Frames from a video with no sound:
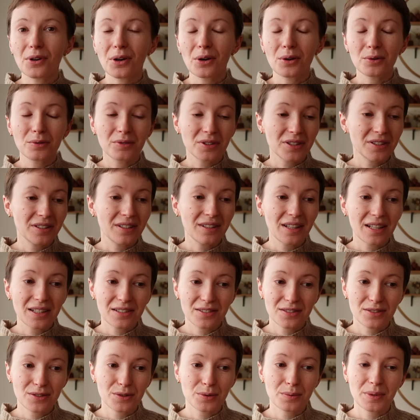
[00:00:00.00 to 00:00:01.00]
Over the
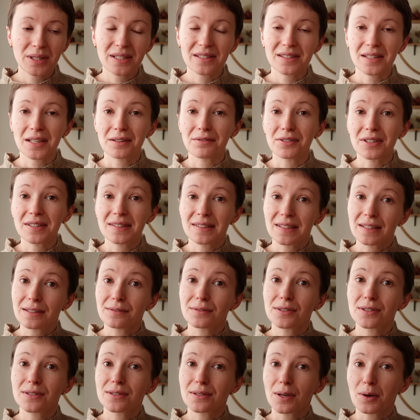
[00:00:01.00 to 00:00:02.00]
last 2 weeks, I've
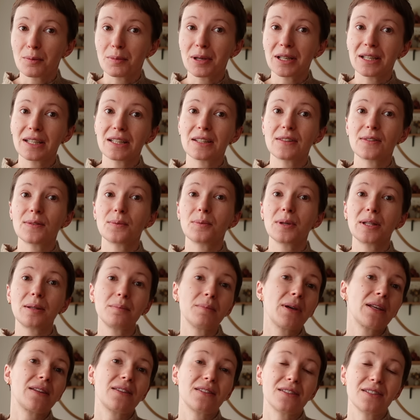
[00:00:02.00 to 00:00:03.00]
received so many
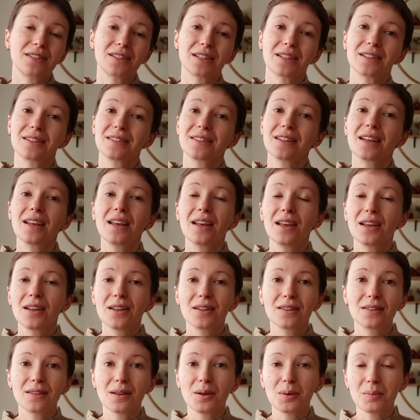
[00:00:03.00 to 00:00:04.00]
sweet messages,
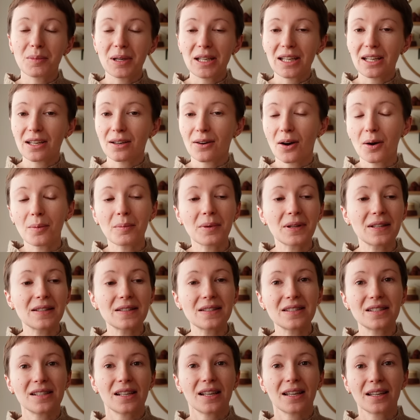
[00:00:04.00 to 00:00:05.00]
so many
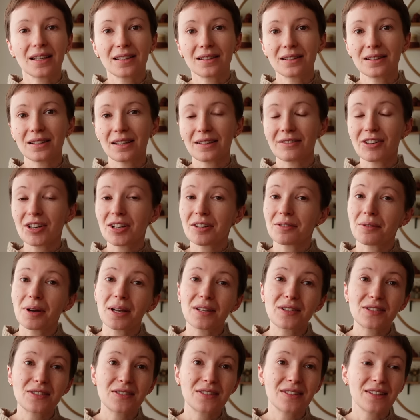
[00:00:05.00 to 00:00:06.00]
comments and
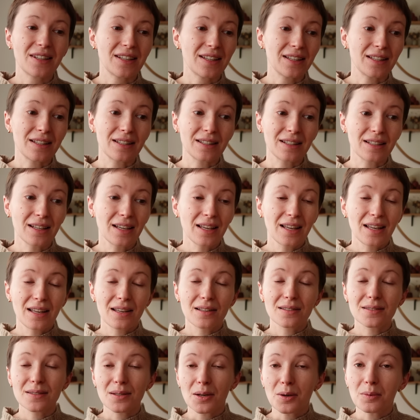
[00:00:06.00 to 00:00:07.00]
requests and
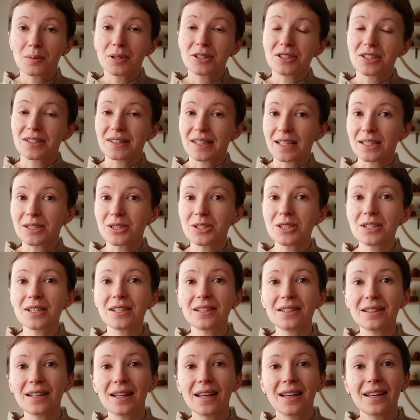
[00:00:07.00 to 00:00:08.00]
so much
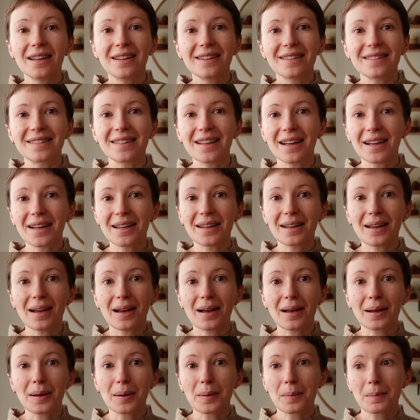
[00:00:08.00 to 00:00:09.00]
attention that
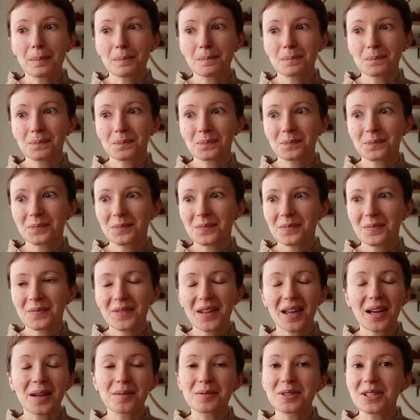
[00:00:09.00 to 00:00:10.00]

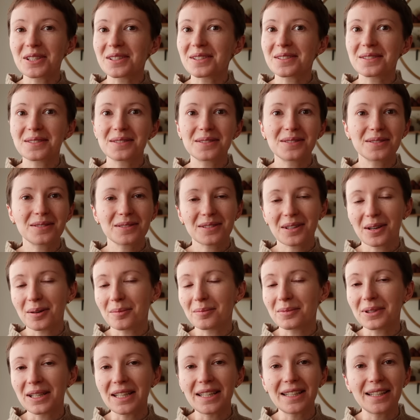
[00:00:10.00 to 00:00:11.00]
I'm just
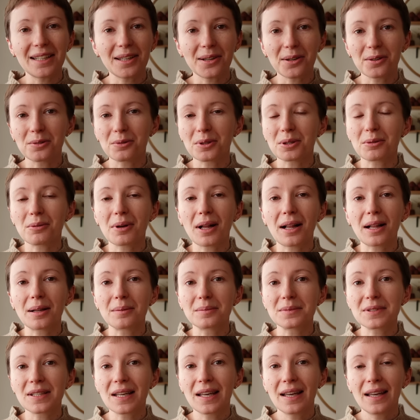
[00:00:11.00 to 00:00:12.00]
completely
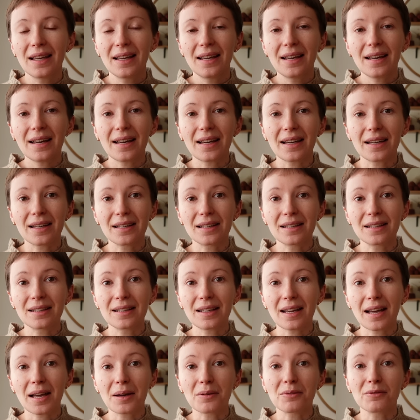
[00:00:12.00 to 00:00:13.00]
overwhelmed,
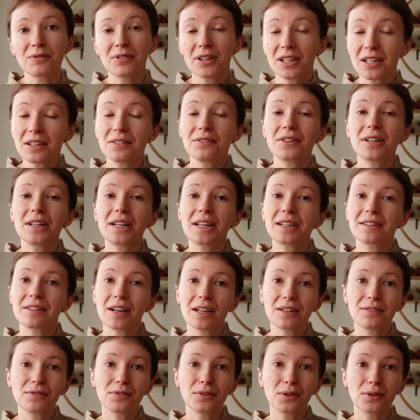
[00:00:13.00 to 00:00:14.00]
and I'm very, very
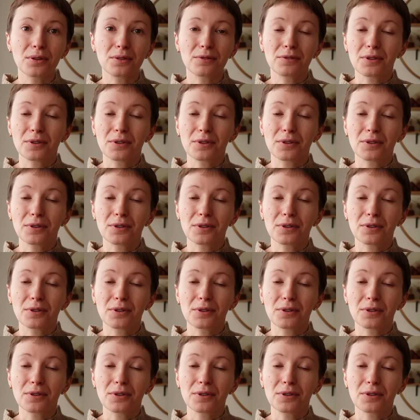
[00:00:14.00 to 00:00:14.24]
grateful